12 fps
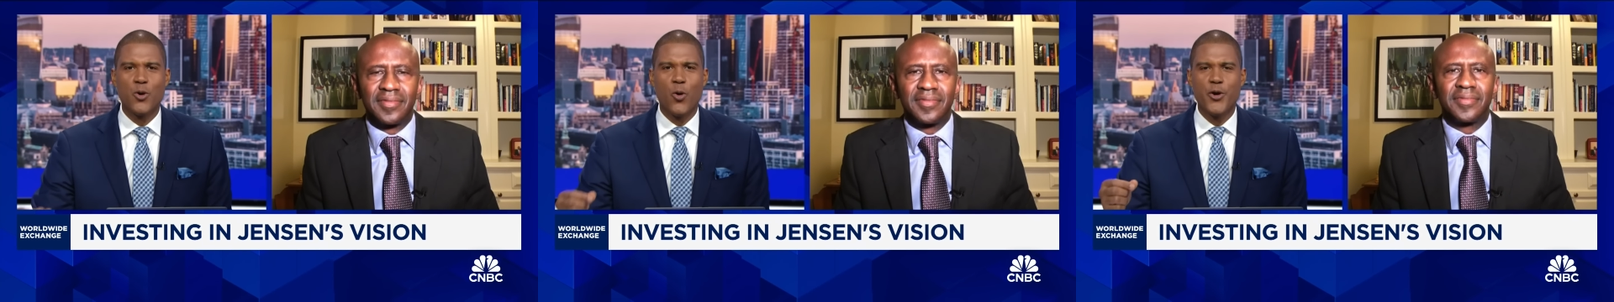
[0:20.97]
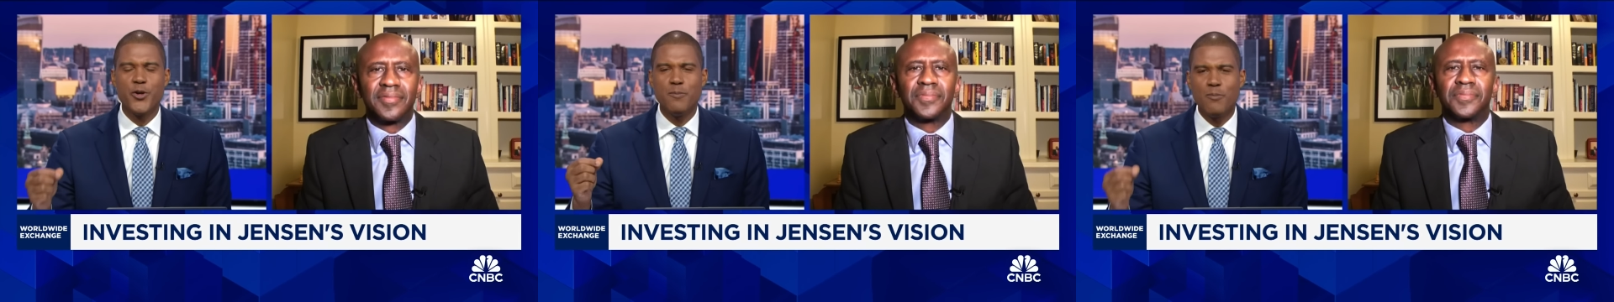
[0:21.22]

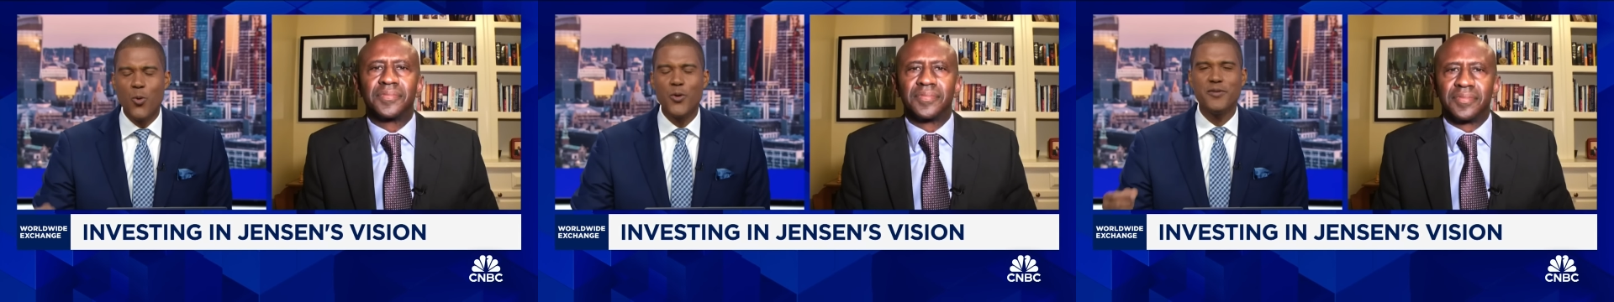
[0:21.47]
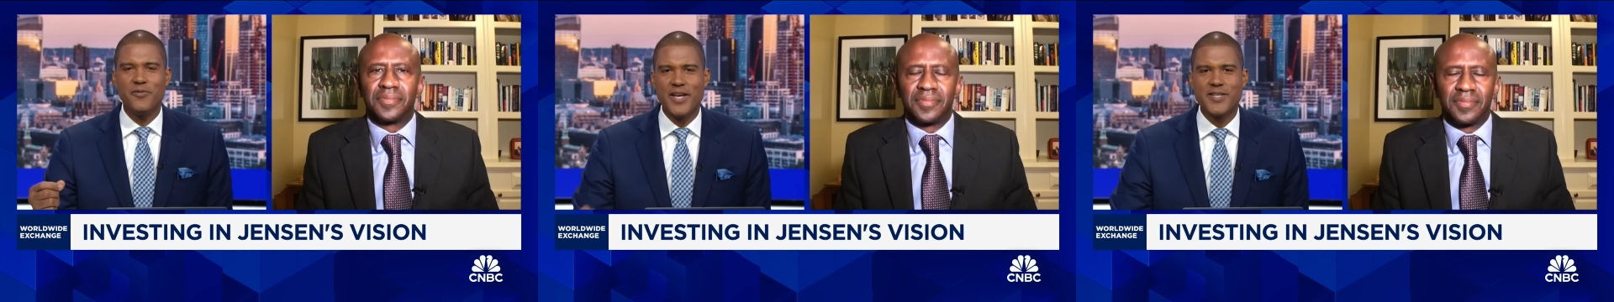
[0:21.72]
Speaker 1: or are you more
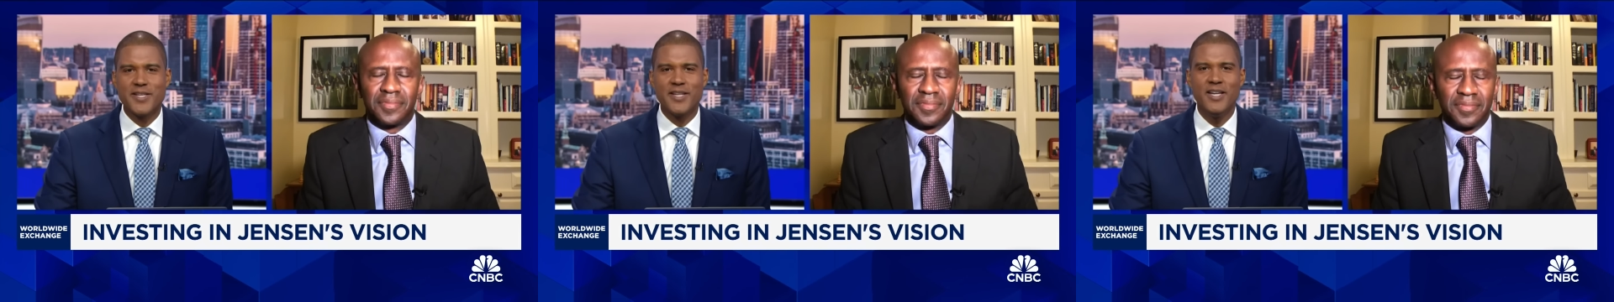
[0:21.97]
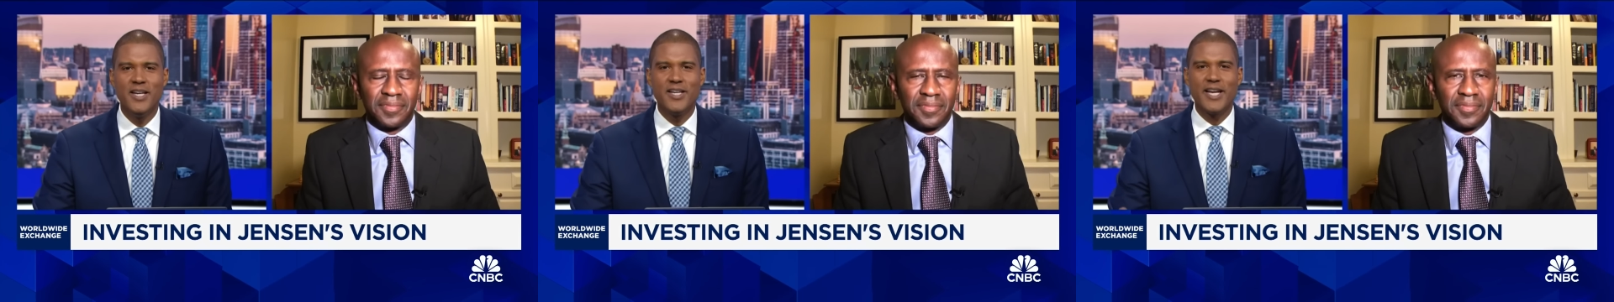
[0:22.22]

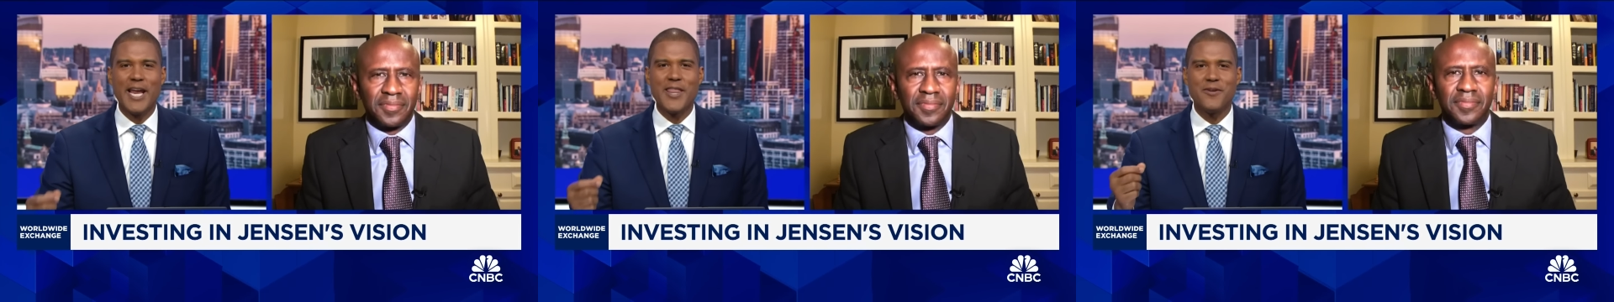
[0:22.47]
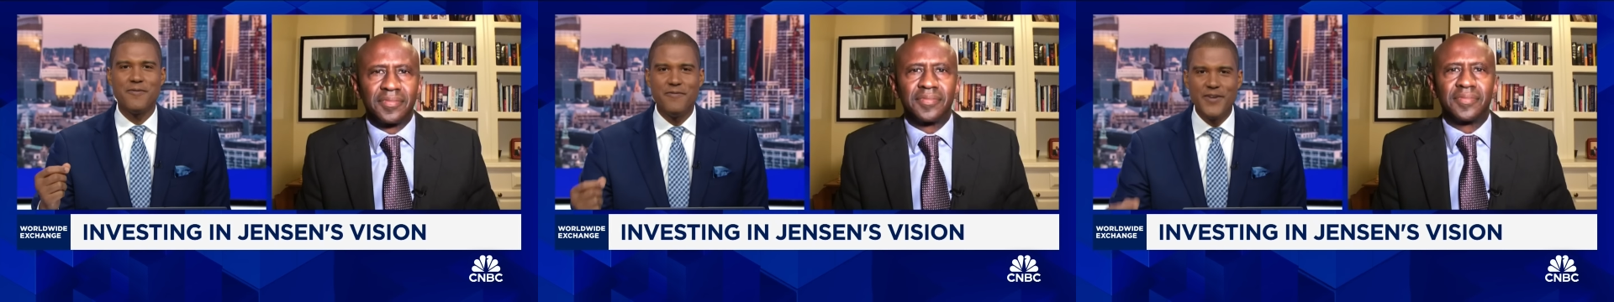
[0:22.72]
invested in
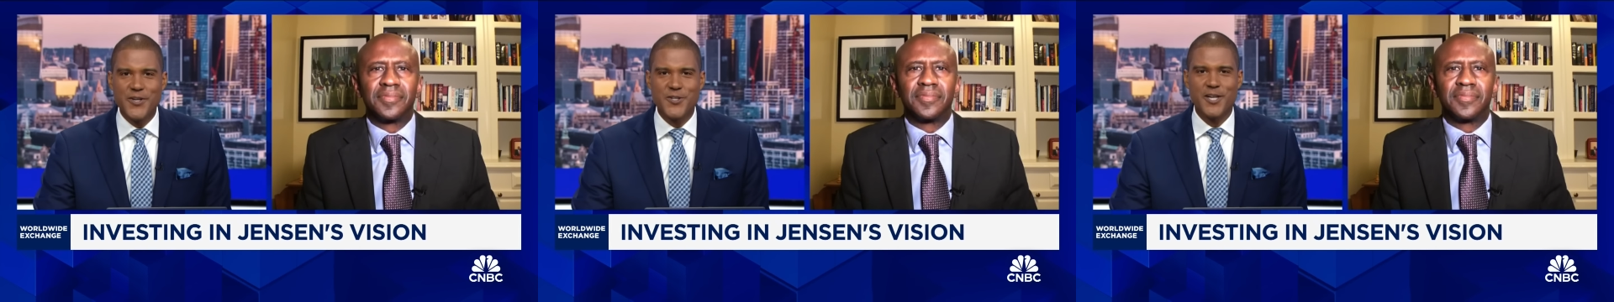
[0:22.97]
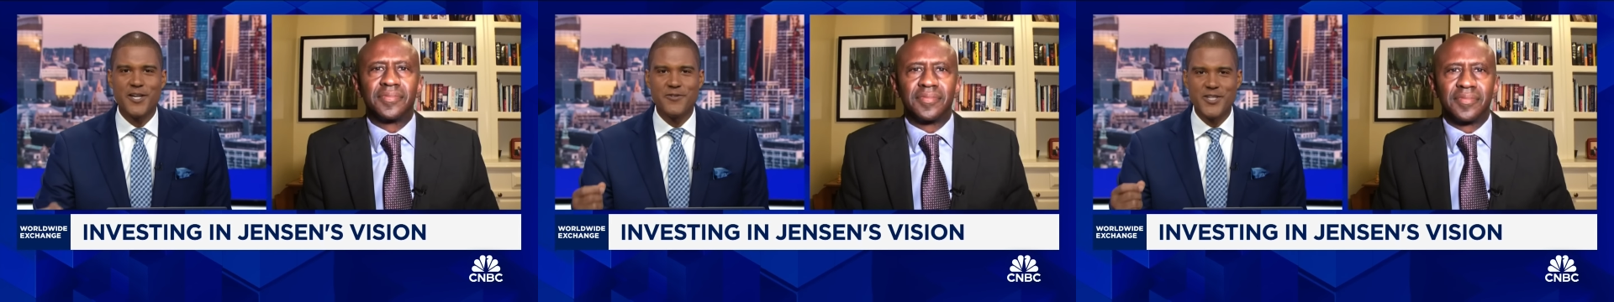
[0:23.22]
the
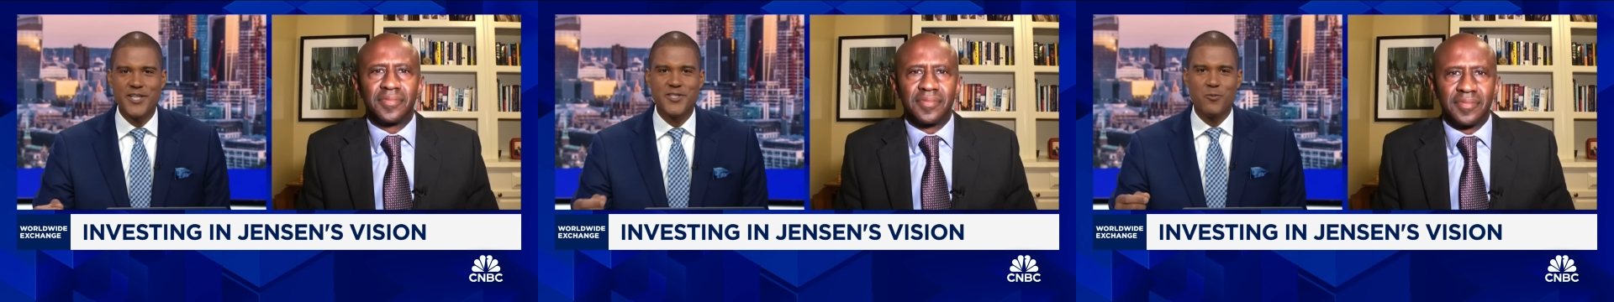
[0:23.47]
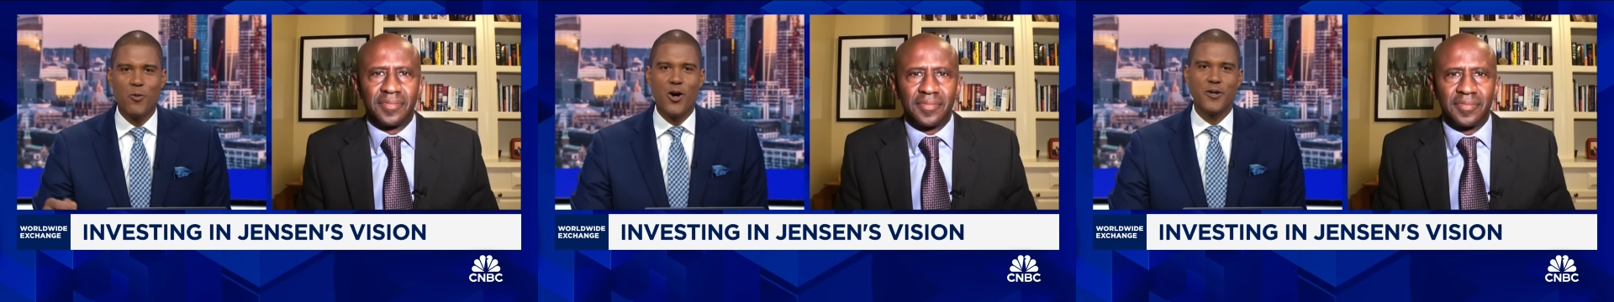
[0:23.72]
vision of
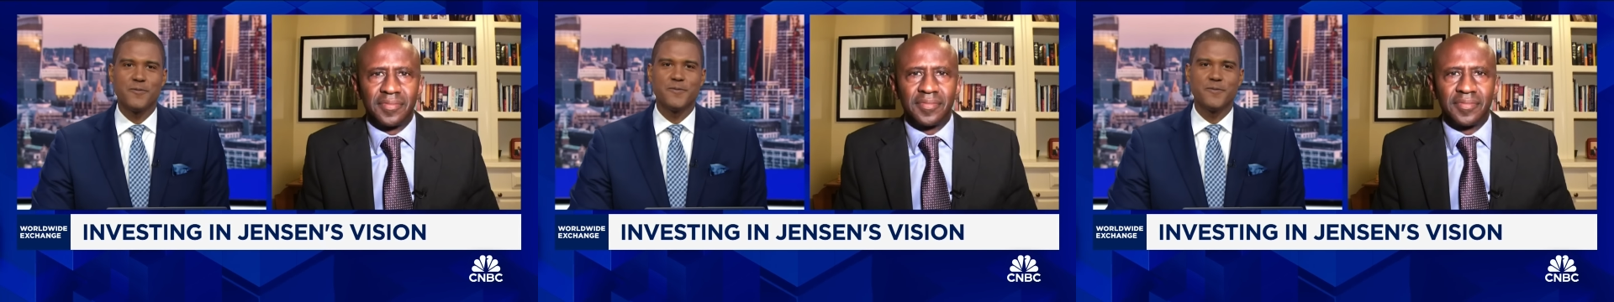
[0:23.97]
Jensen Huang?